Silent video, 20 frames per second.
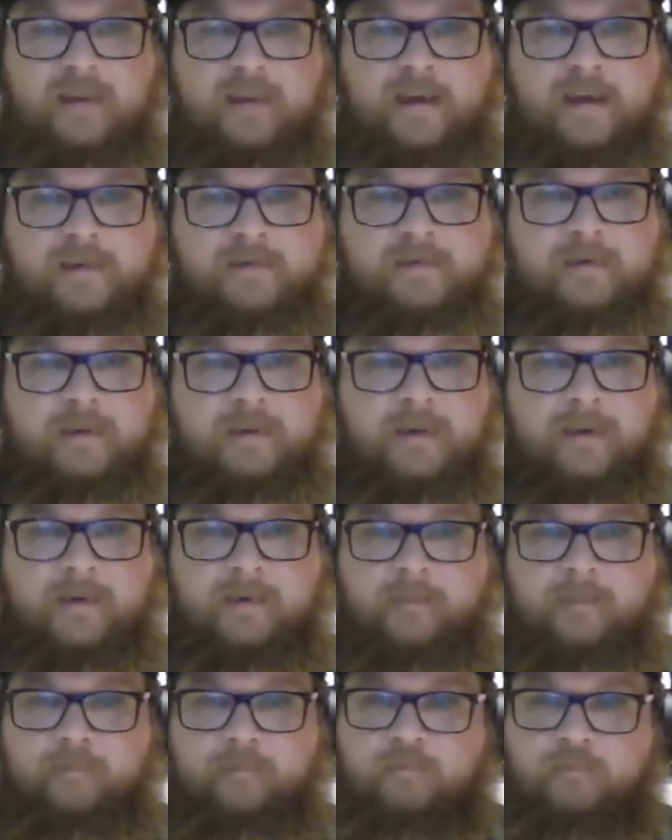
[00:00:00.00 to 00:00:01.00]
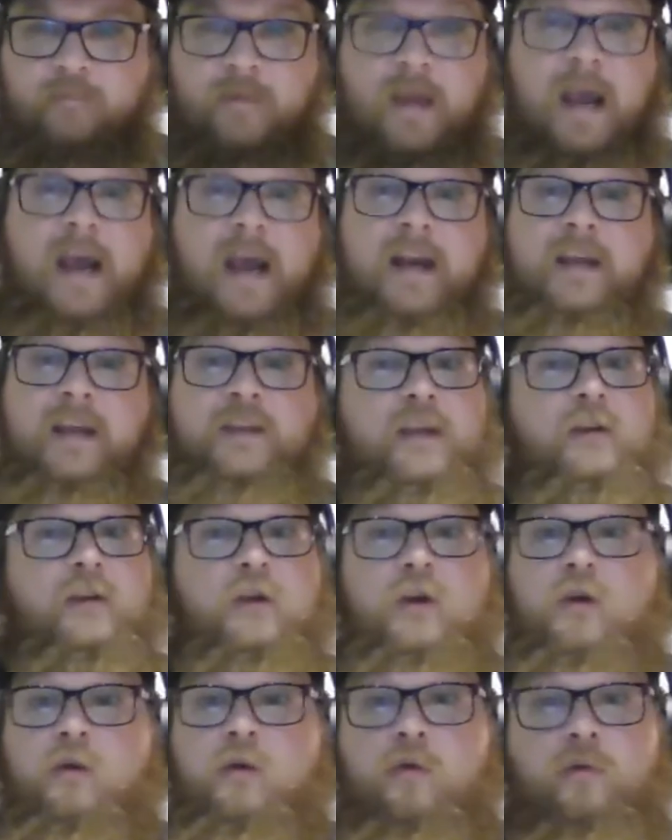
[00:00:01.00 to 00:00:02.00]
a lot. So I think anything
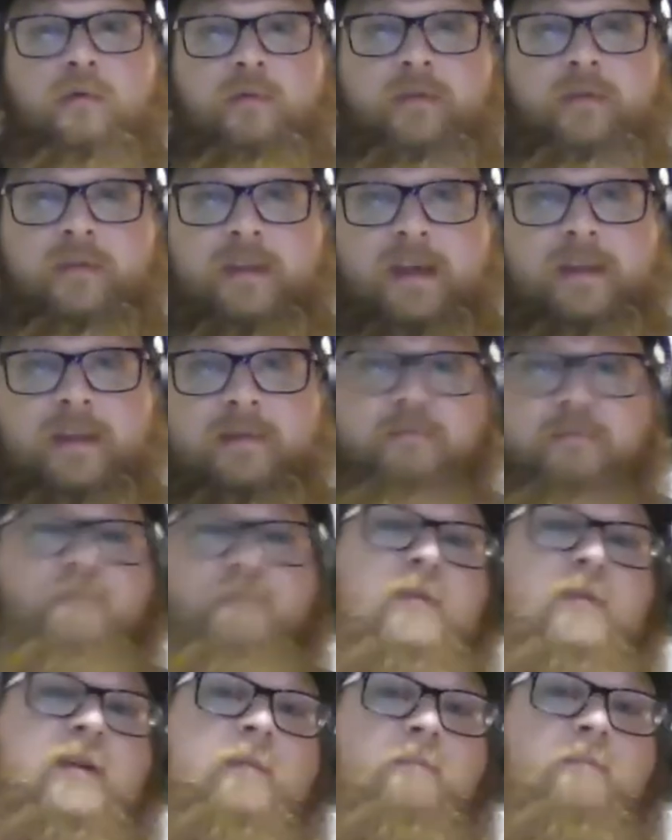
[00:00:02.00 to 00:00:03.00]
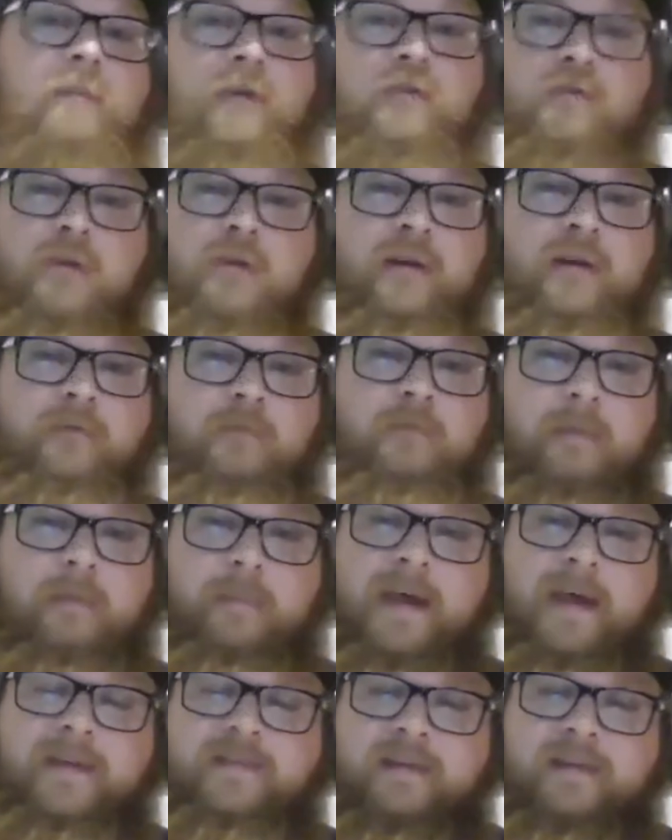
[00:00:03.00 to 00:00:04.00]
new that can be drawn up from the
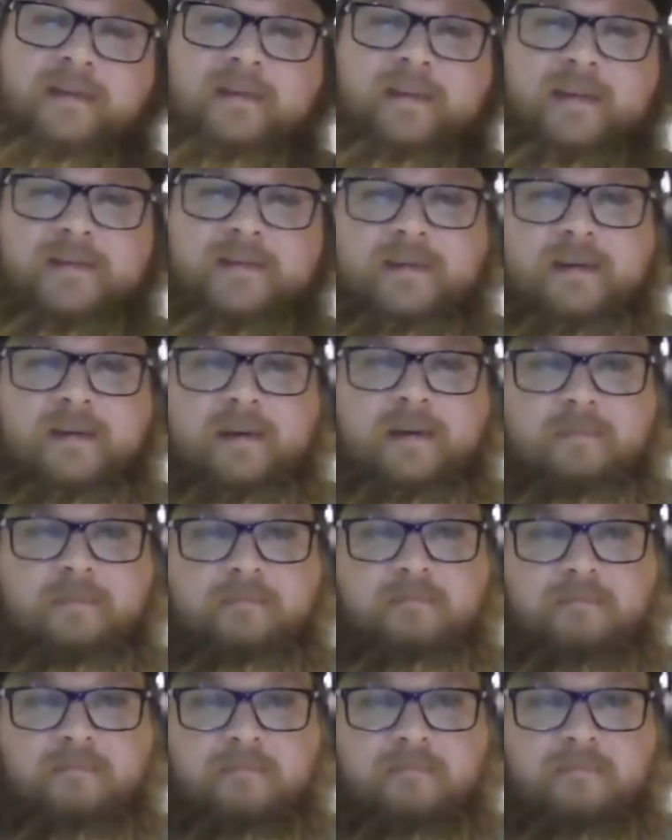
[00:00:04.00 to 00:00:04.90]
past, I think that's gonna